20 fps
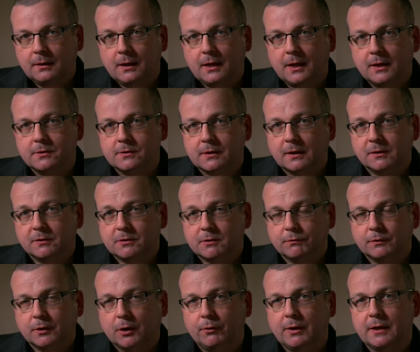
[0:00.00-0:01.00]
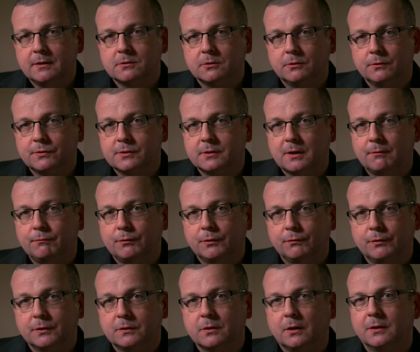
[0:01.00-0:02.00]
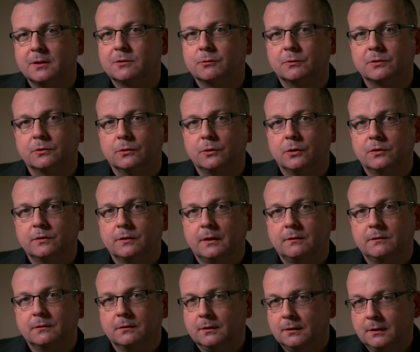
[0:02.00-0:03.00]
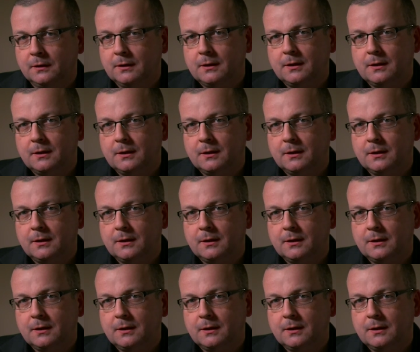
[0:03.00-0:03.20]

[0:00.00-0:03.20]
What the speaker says: Executive Director of Stanford Photonics Research Center,